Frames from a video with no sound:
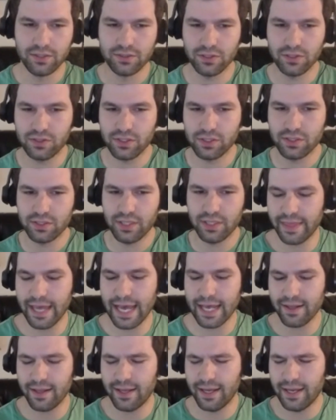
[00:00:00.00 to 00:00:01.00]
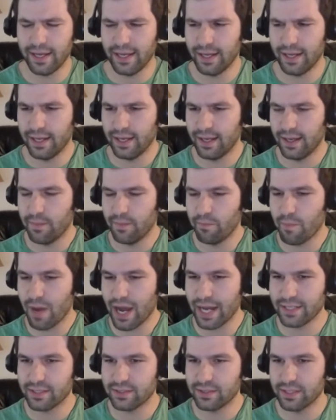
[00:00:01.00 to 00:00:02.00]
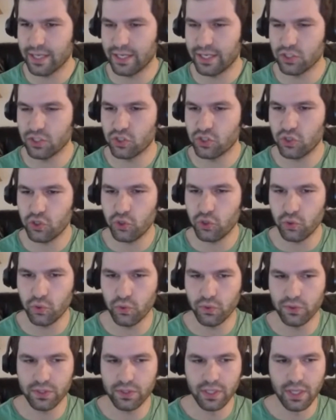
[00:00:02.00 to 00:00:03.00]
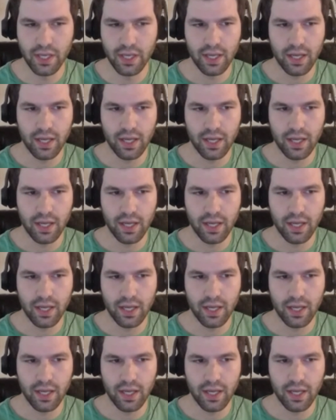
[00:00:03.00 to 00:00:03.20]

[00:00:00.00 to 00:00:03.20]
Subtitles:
So that mindset is huge.